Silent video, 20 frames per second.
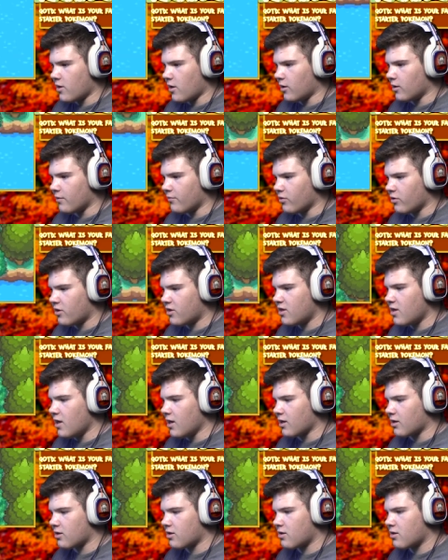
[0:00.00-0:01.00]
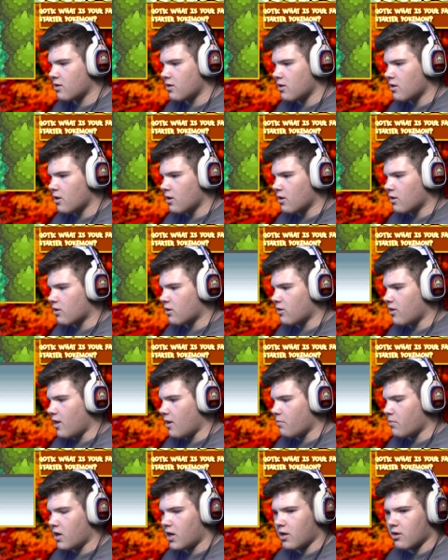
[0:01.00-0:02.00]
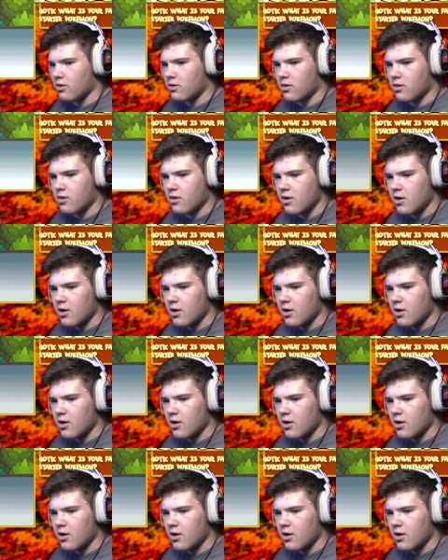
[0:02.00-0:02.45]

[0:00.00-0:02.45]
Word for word: now level 6. So that means